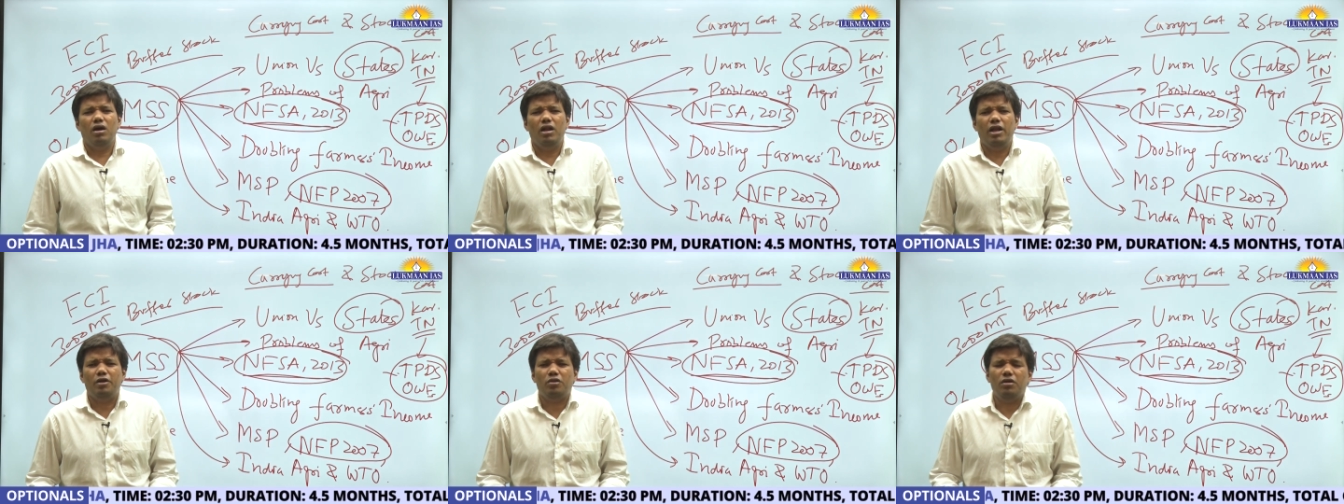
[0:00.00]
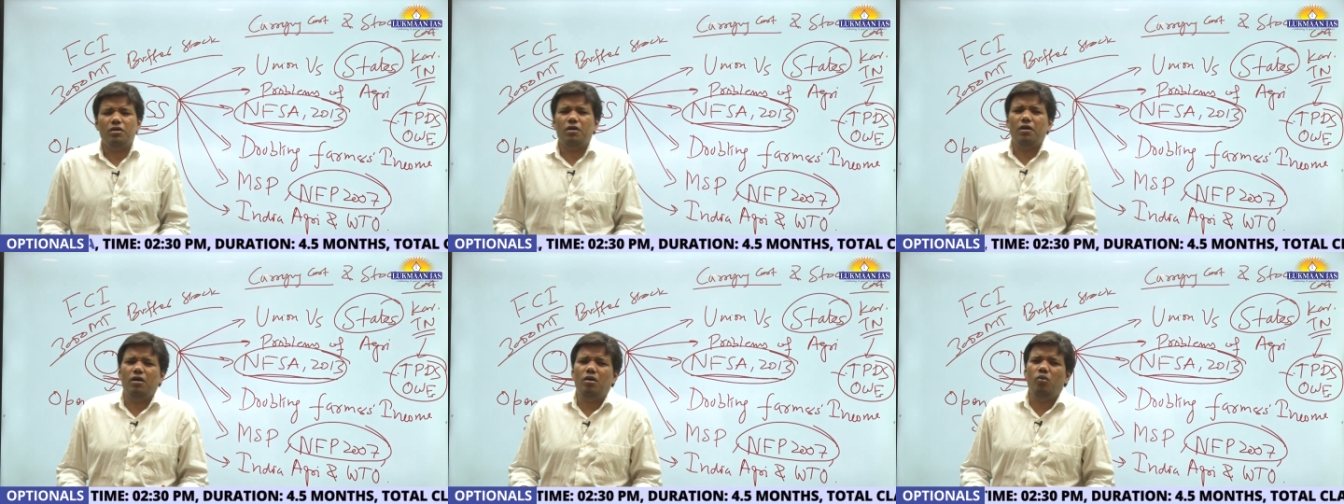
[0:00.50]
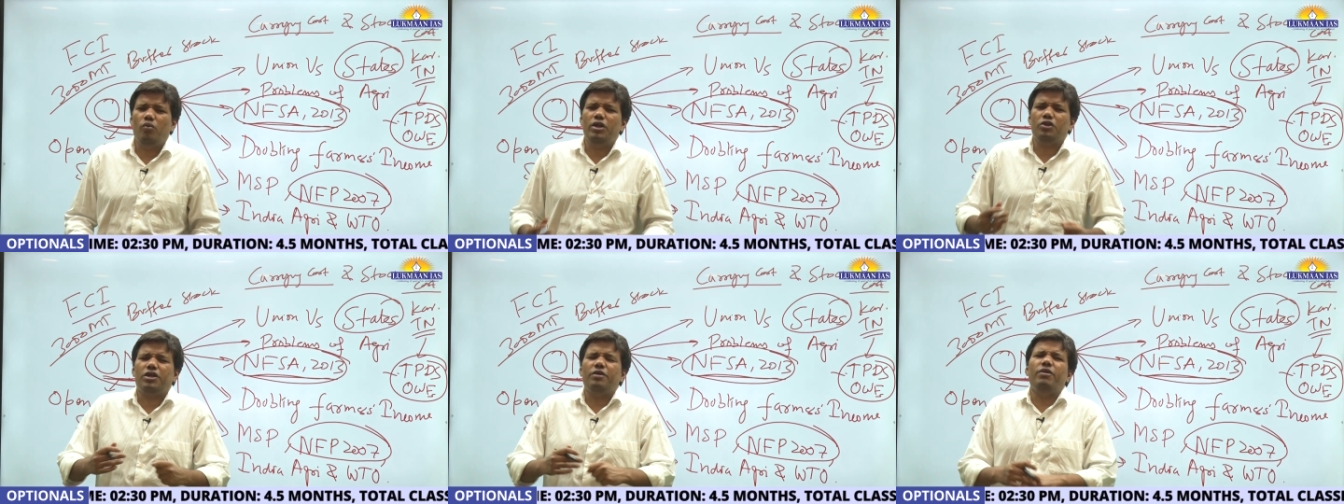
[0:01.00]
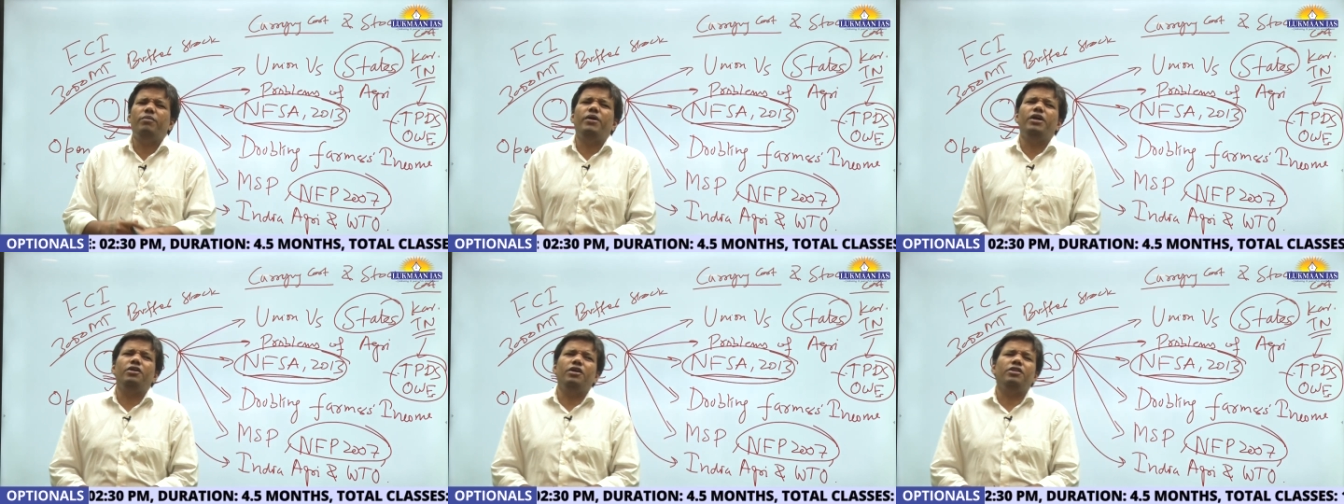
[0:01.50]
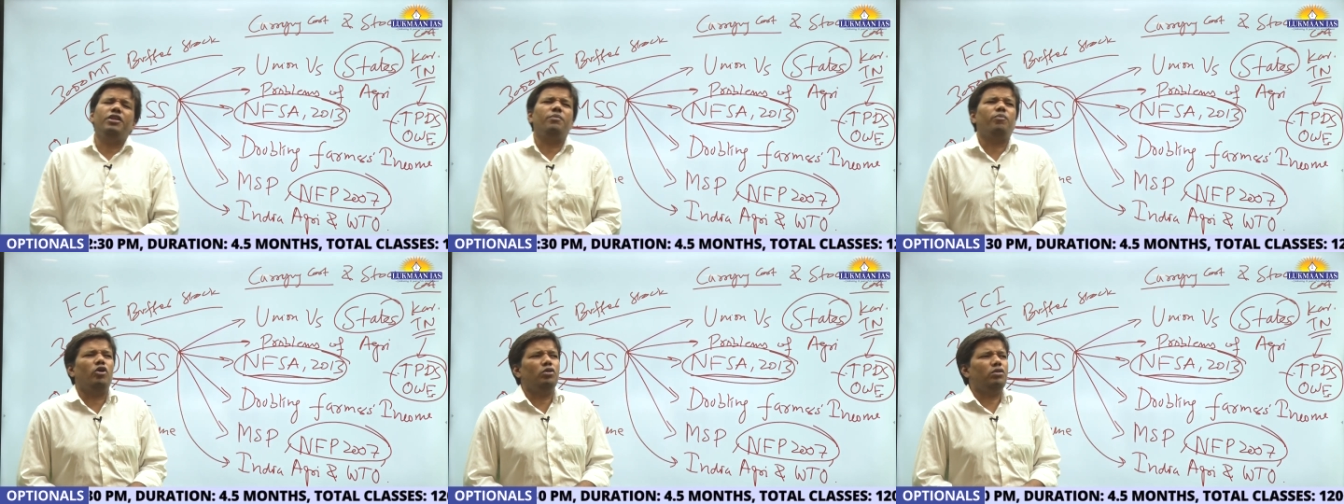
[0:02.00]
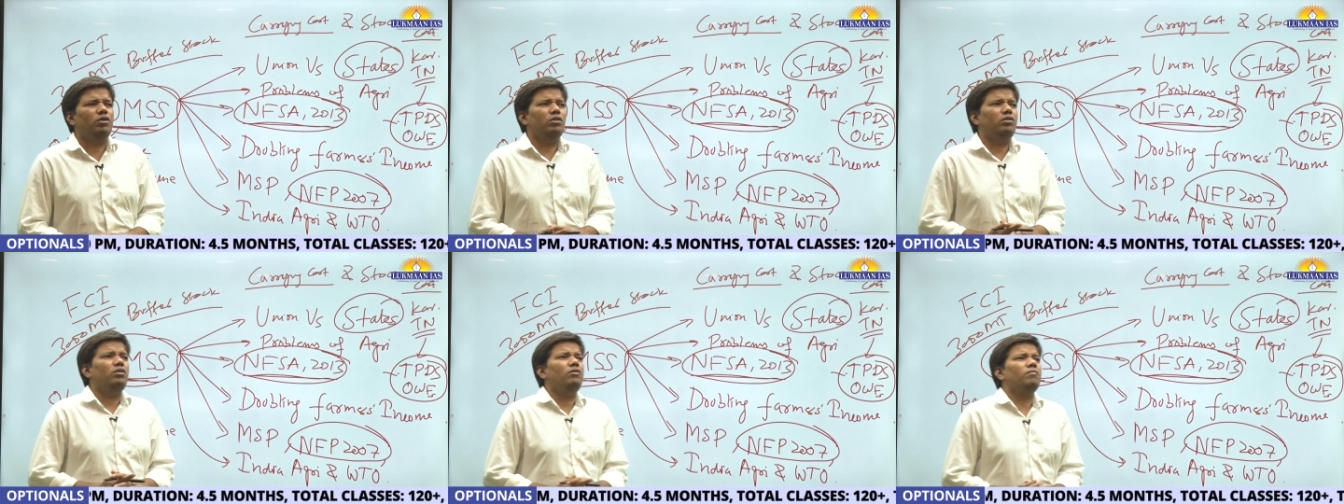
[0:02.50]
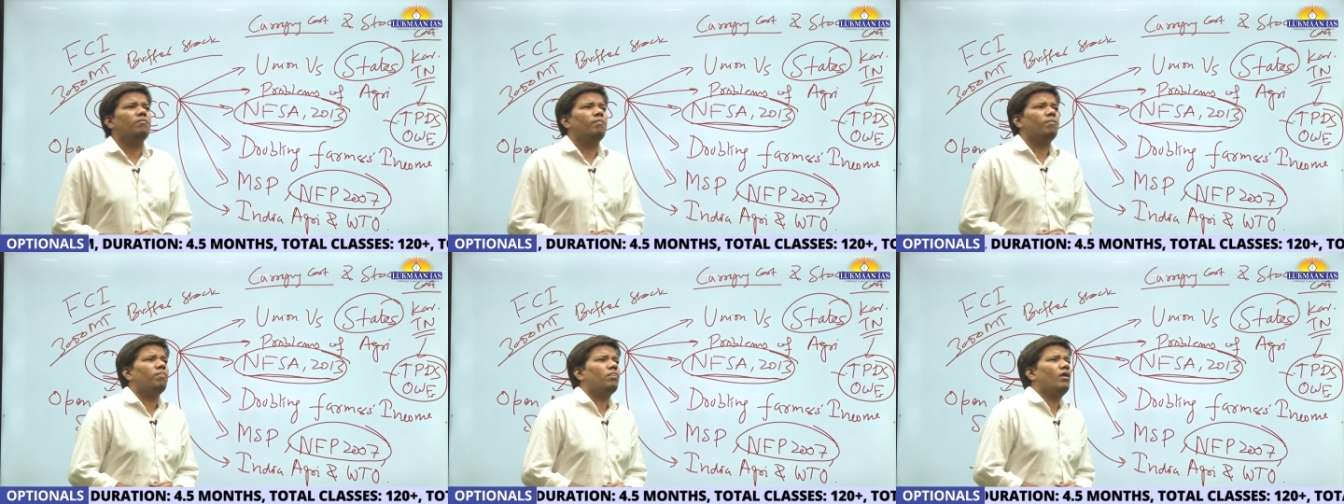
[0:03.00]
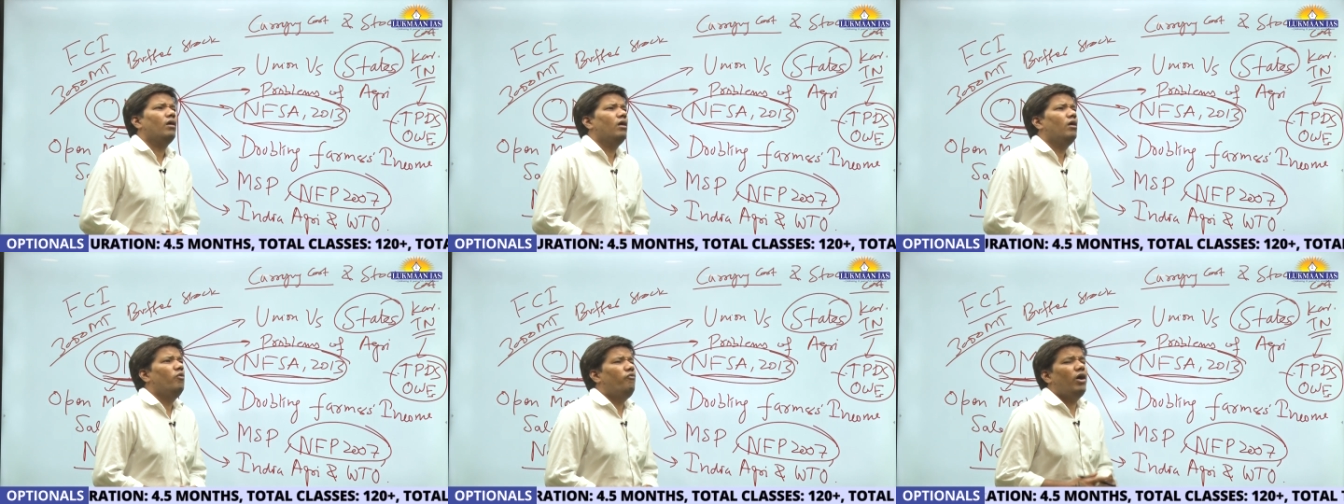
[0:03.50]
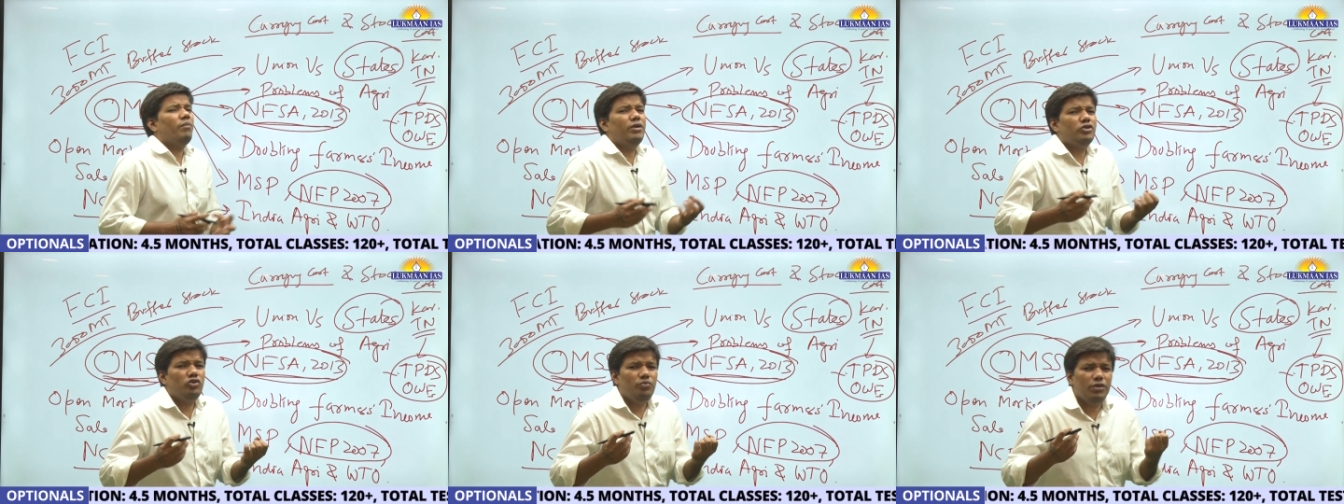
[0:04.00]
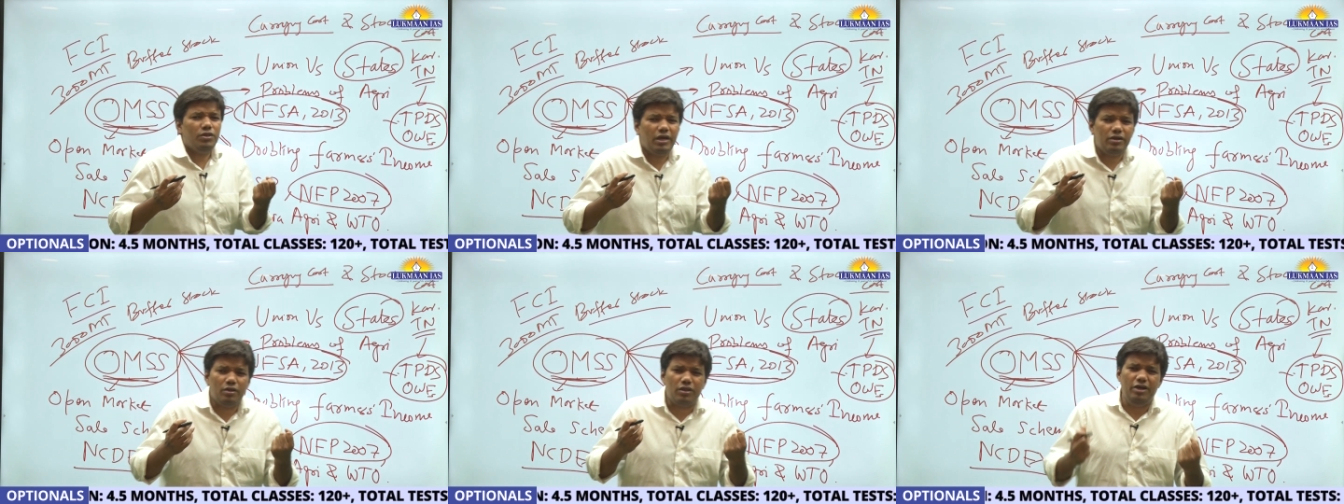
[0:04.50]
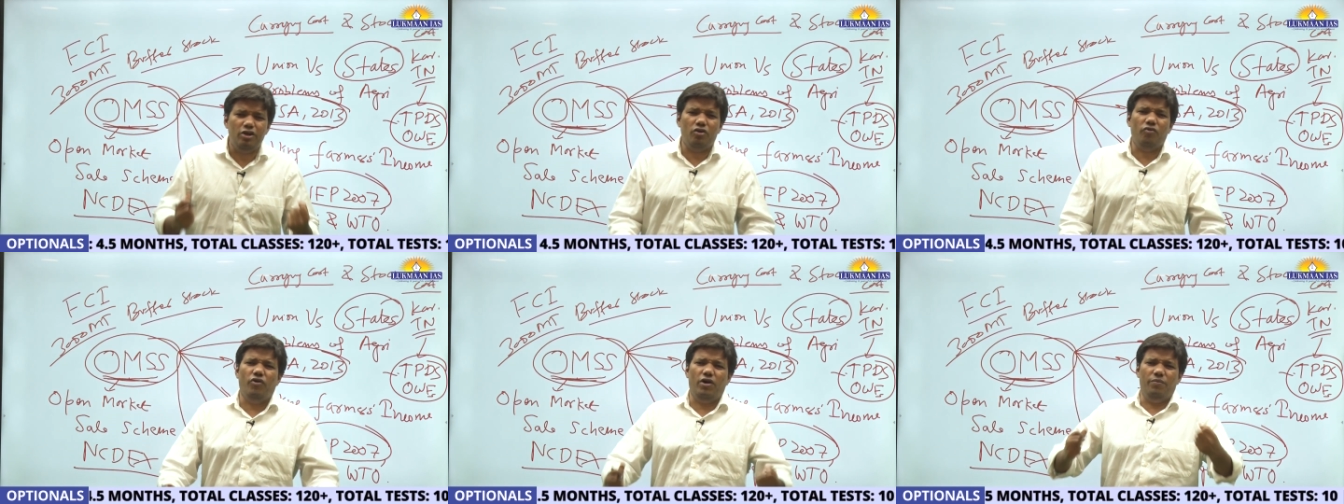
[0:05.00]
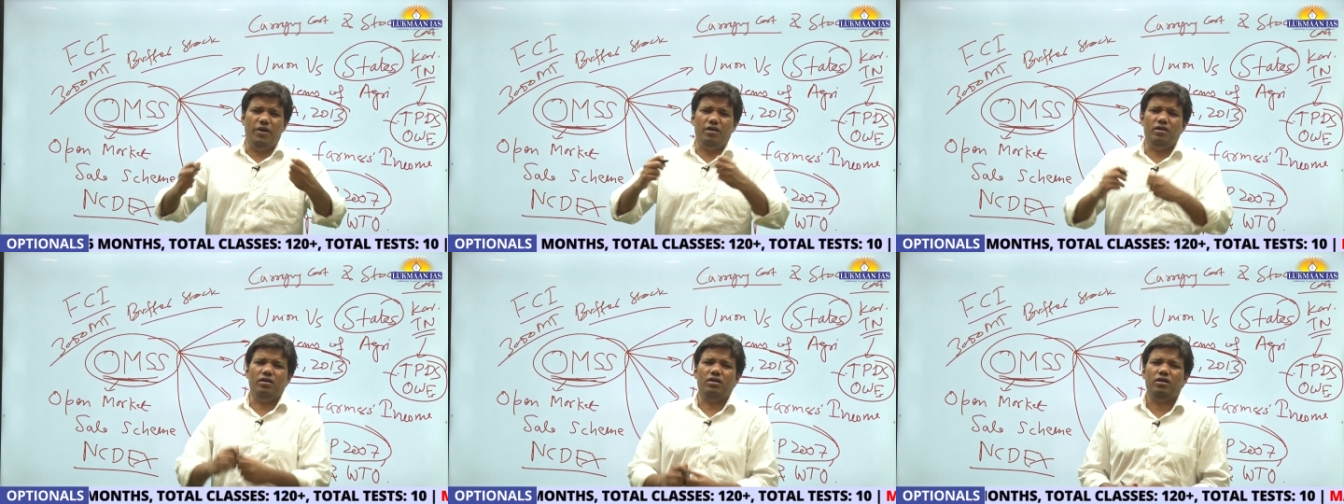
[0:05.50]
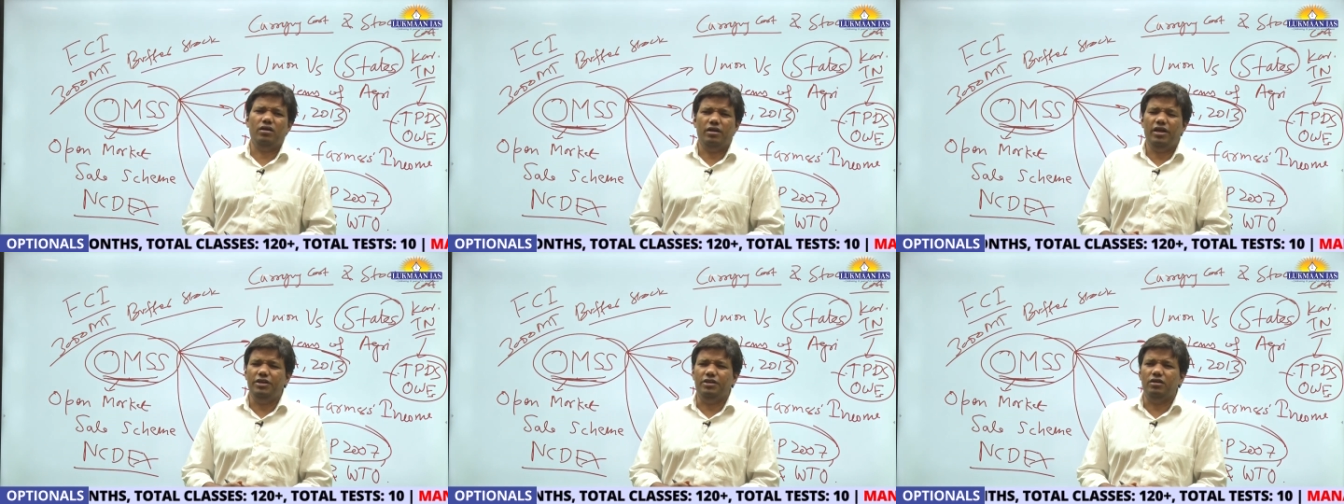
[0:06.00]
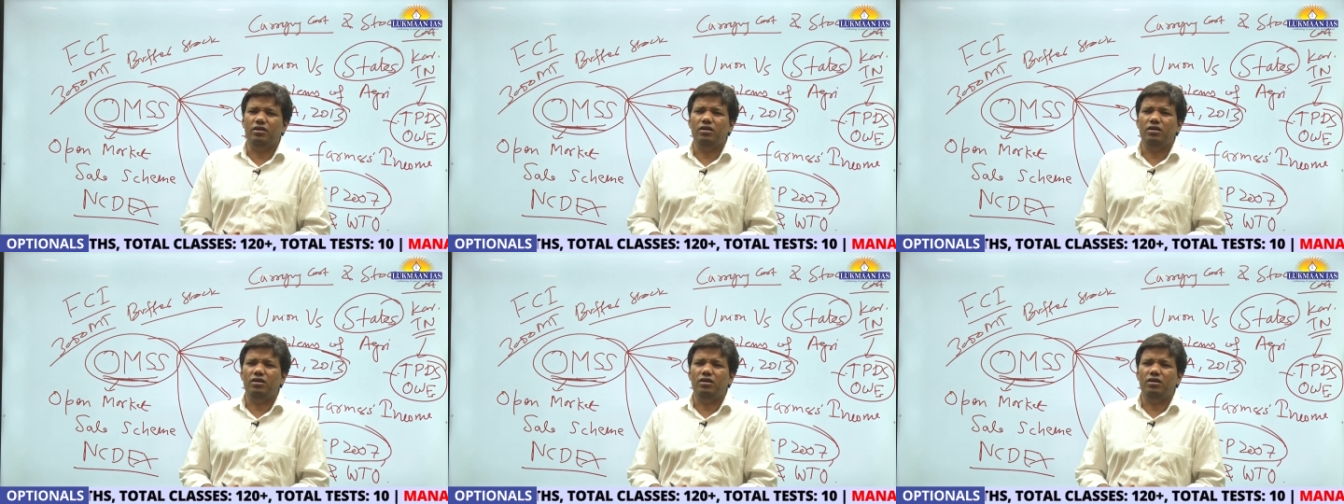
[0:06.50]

Let's say uh, one statement made in that policy is farmer should be at the center of farming, right?